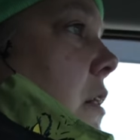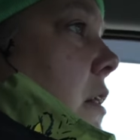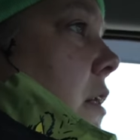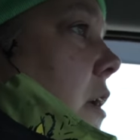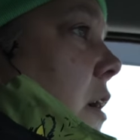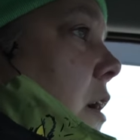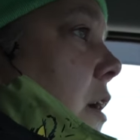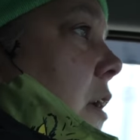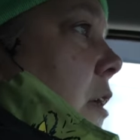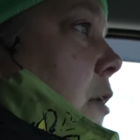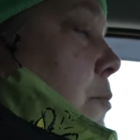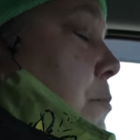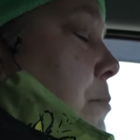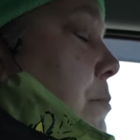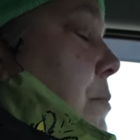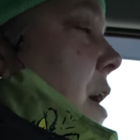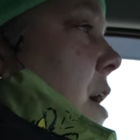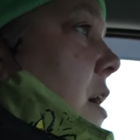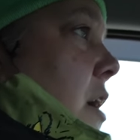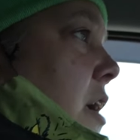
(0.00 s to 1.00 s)
the
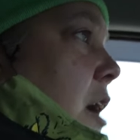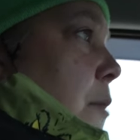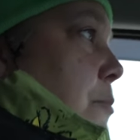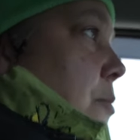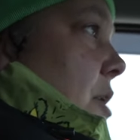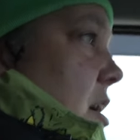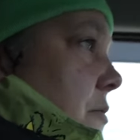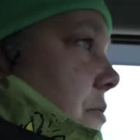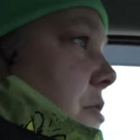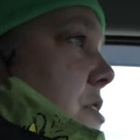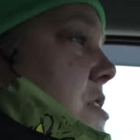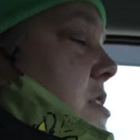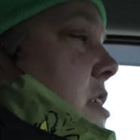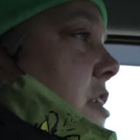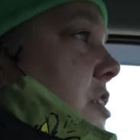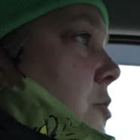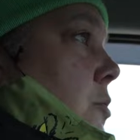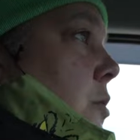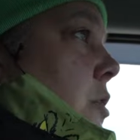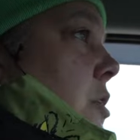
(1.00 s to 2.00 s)
pancake breakfast they
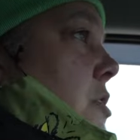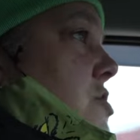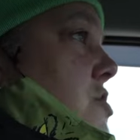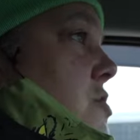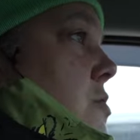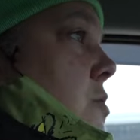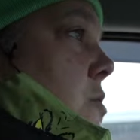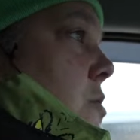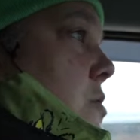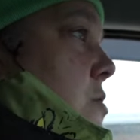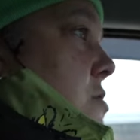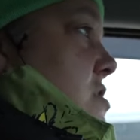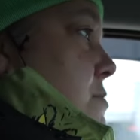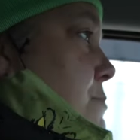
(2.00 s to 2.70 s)
do in the schools,